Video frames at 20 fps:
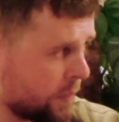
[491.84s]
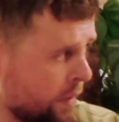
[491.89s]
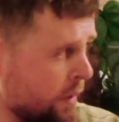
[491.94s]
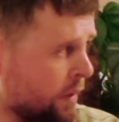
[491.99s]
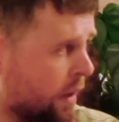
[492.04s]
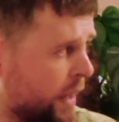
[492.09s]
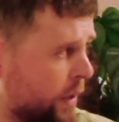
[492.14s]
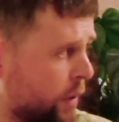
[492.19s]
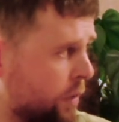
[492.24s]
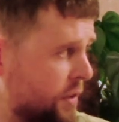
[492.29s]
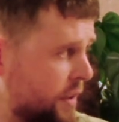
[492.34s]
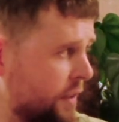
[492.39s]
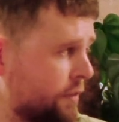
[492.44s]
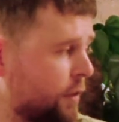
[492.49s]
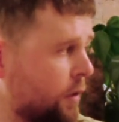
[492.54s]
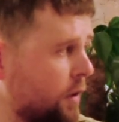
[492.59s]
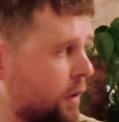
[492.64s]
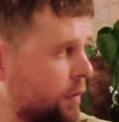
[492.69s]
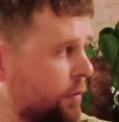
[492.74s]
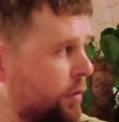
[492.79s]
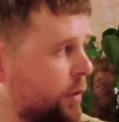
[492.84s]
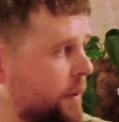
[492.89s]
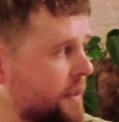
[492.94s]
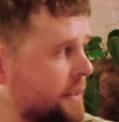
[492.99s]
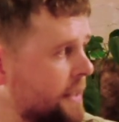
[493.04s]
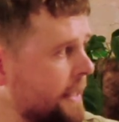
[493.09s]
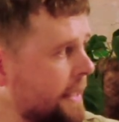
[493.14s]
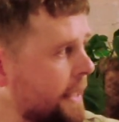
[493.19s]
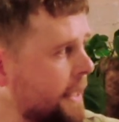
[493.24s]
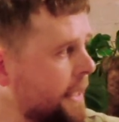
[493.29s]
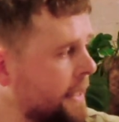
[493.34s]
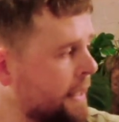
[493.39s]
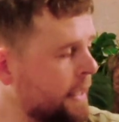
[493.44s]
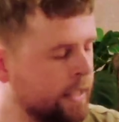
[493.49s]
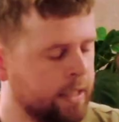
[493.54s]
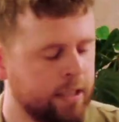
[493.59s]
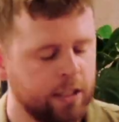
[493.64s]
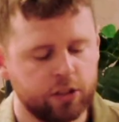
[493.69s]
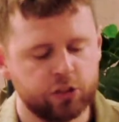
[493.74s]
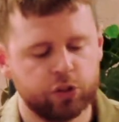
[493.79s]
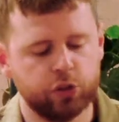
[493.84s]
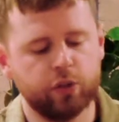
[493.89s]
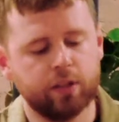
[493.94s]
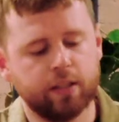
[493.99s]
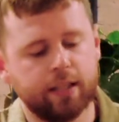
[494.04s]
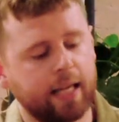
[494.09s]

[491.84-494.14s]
I'd obviously follow through as a click. So you can